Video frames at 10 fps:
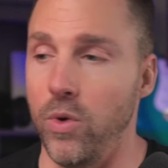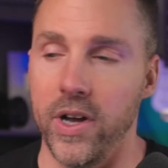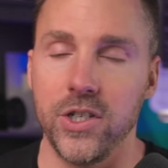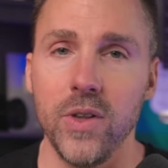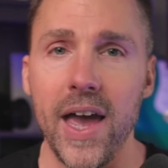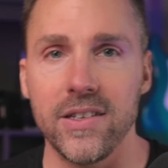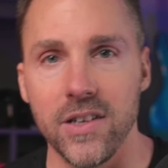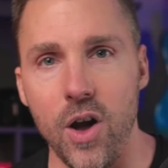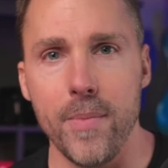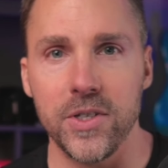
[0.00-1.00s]
we'll get you likes
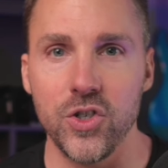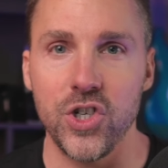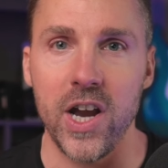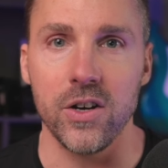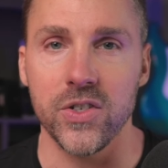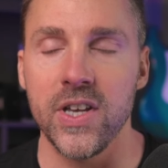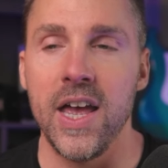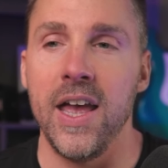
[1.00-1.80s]
and comments and shares.